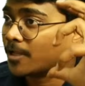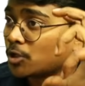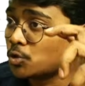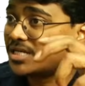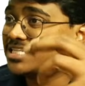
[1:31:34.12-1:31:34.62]

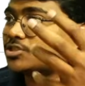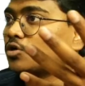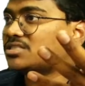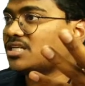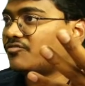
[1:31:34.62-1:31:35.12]
to
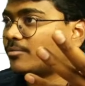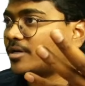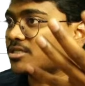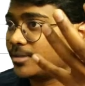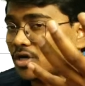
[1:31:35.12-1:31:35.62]
disclose the
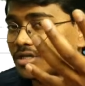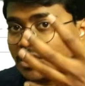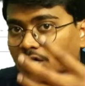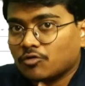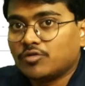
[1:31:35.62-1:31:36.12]
information, because
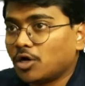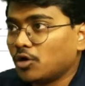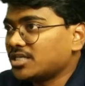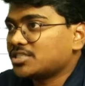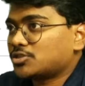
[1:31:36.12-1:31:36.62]

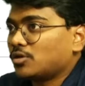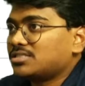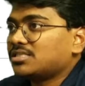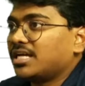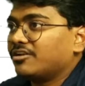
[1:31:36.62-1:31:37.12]
without
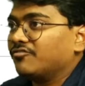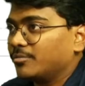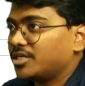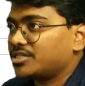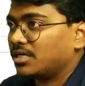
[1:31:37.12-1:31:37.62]
disclosing the
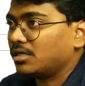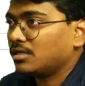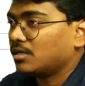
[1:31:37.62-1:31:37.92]
information,